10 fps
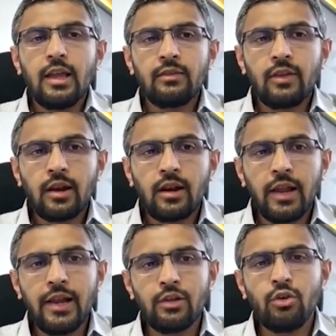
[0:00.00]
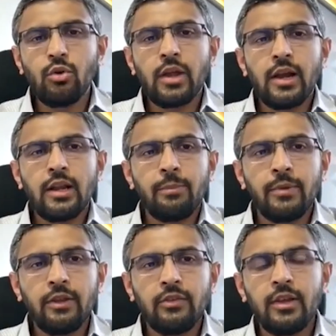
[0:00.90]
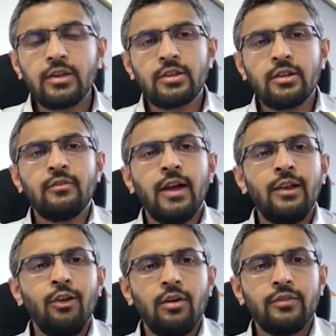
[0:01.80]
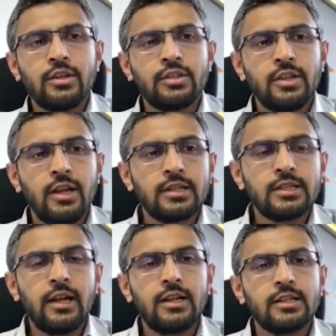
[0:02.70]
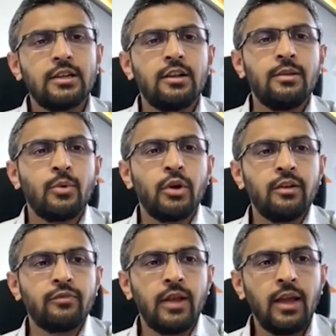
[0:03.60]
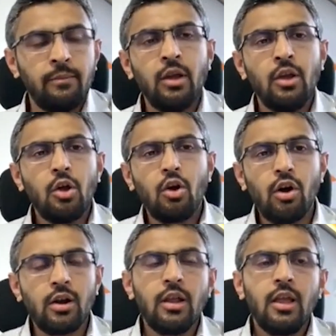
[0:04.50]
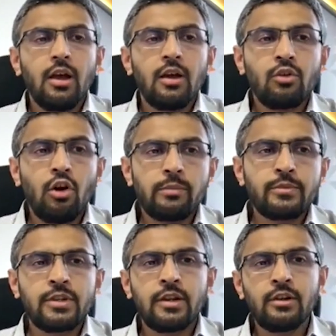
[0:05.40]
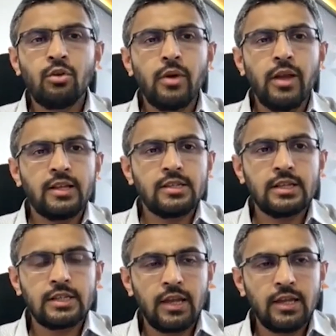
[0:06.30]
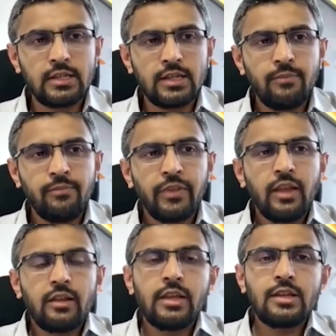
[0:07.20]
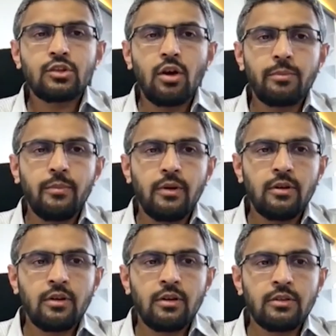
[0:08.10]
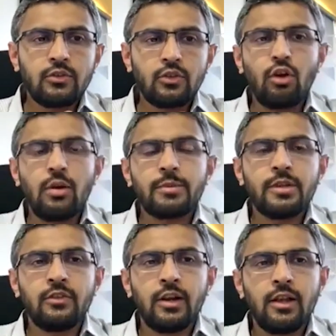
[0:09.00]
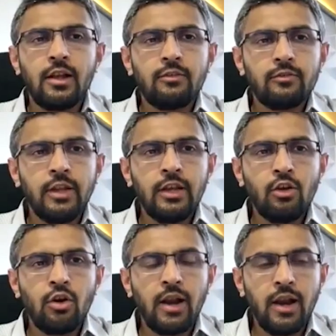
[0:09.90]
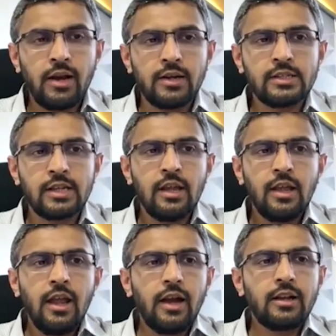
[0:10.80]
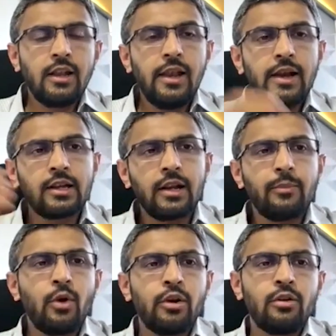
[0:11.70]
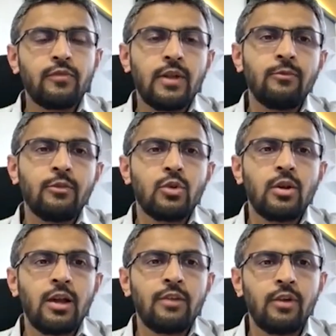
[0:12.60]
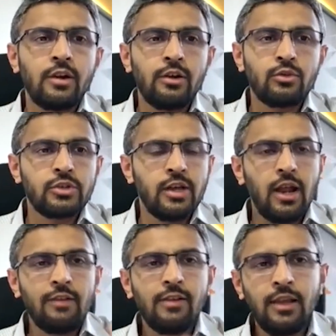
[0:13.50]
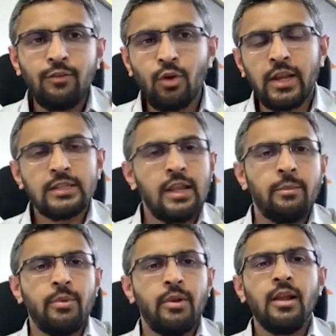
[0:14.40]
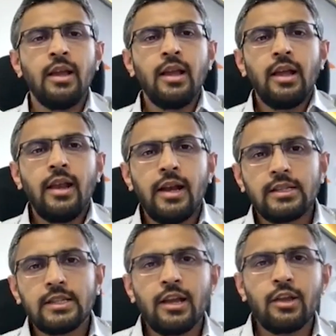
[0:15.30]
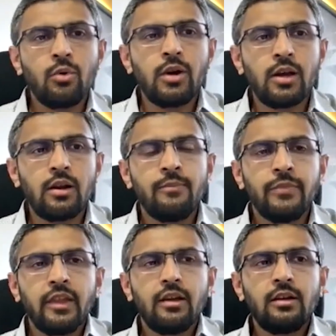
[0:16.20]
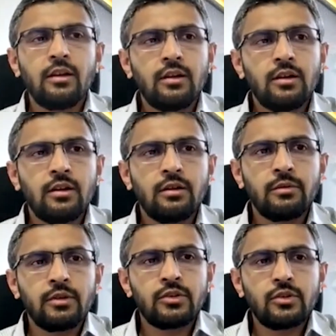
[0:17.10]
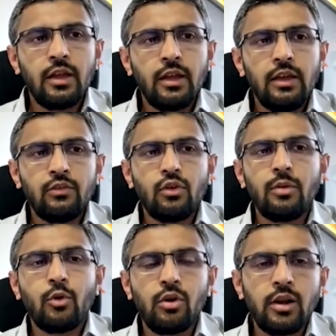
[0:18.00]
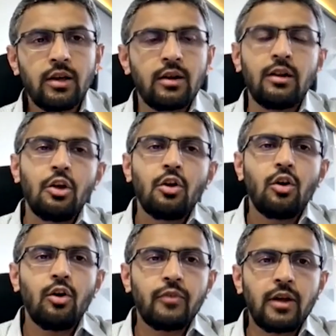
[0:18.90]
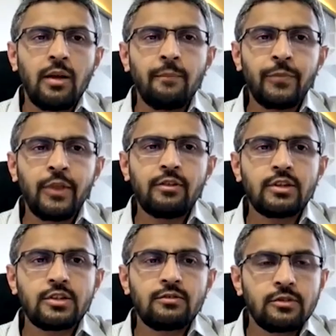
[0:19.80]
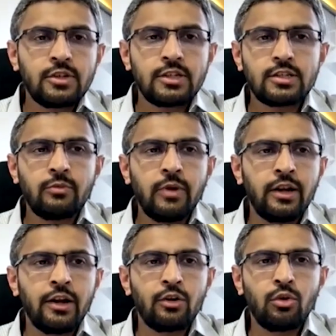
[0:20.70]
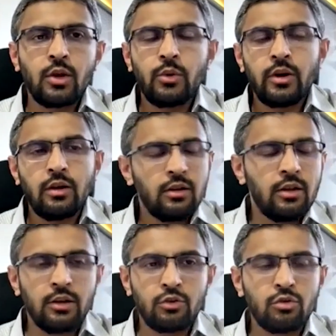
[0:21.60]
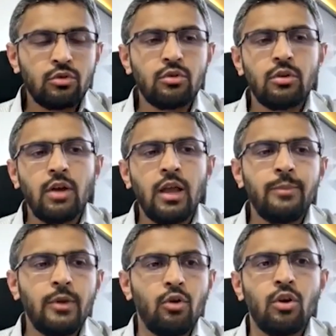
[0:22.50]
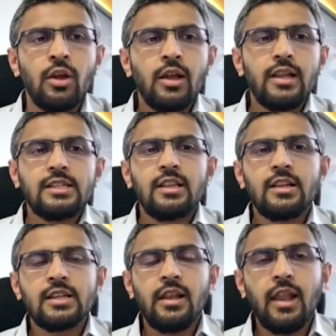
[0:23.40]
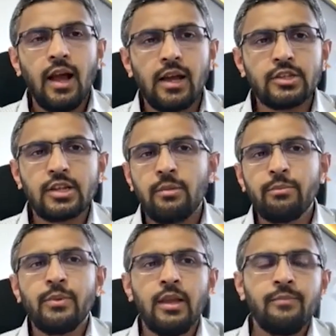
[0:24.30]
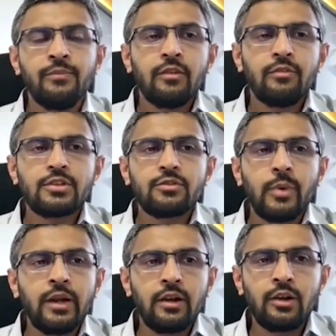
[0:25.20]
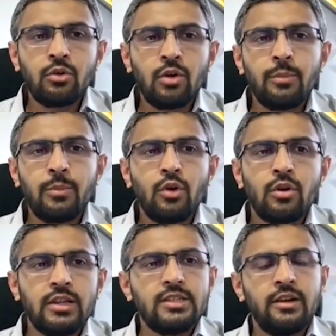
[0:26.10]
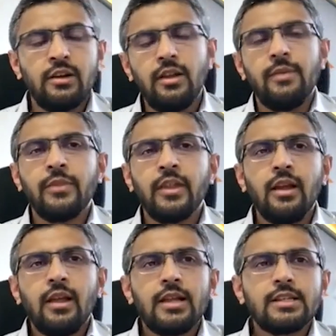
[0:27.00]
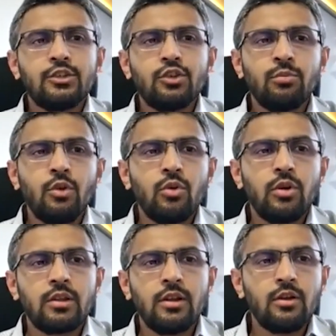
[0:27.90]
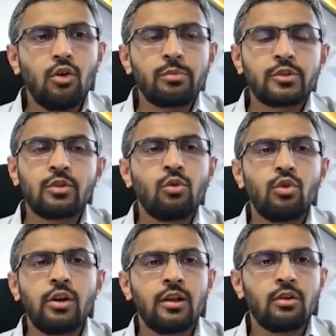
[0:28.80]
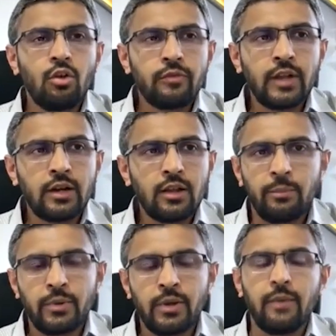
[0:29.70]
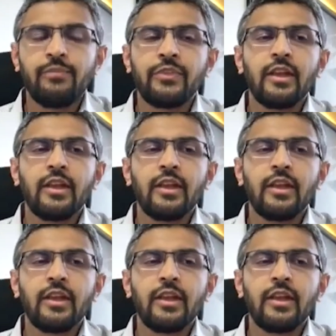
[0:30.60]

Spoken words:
is a right to get appreciation and value of the shares at a certain point of time, or an option to exercise these stock options that are in your hands at a later point of time, which will convert into share. I will give you an example. Let's say you are ESOP holder of a company which just went into into IPO. Let's say there is a large company which went into IPO recently. Let's assume you are the option holder of that company.